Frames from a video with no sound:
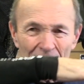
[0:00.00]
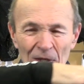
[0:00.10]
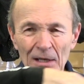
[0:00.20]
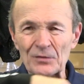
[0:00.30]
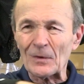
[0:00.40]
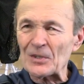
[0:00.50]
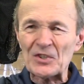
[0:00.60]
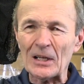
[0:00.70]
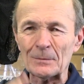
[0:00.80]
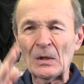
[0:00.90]
everything else. Very
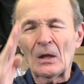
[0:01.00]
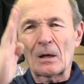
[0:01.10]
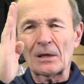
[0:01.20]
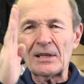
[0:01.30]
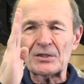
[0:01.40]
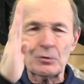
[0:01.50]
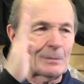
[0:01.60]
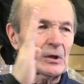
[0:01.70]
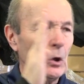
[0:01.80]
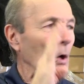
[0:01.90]
seldom are they
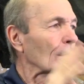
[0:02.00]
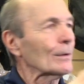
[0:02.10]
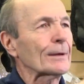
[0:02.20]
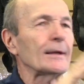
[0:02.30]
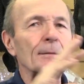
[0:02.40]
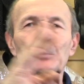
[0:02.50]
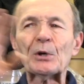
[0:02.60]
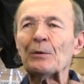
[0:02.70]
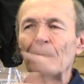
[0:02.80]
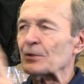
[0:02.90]
swimming along looking at
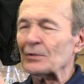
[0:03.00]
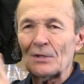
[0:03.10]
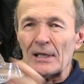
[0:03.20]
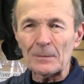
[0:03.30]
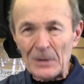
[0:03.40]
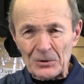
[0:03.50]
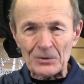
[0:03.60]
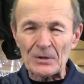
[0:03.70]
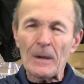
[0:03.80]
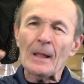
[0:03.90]
pretty fish and taking
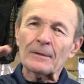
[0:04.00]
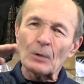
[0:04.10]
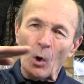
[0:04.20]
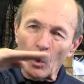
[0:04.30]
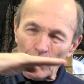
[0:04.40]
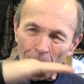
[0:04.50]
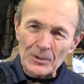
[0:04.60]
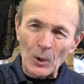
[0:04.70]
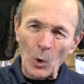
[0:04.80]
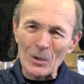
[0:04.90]
pictures. All
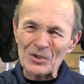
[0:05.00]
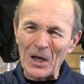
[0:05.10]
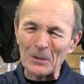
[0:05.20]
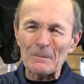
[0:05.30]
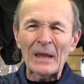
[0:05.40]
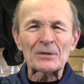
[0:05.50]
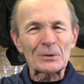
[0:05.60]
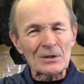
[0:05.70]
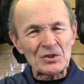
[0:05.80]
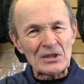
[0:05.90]
largely horizontal.
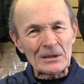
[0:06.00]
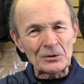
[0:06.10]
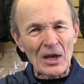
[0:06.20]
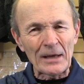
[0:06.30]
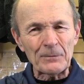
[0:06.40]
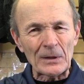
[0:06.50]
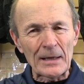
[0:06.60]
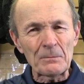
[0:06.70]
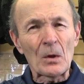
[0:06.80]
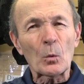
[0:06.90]
So the steel tank for
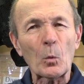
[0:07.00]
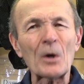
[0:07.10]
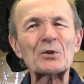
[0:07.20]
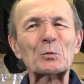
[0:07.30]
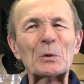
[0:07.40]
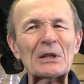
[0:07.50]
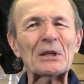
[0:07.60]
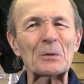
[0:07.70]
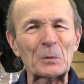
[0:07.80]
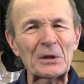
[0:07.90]
them works
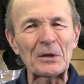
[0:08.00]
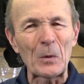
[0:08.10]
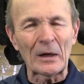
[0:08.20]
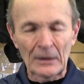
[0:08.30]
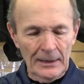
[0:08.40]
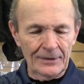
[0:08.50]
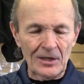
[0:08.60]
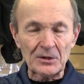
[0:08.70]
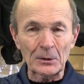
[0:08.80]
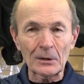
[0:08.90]
really, really well. It
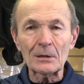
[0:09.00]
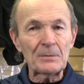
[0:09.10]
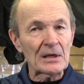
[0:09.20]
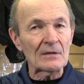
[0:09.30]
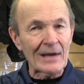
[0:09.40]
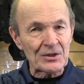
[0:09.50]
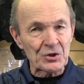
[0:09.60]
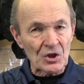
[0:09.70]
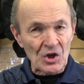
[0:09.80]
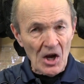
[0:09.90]
takes a little bit of
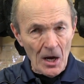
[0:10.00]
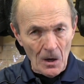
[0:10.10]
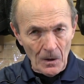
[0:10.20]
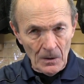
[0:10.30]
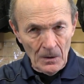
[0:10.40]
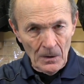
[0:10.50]
extra care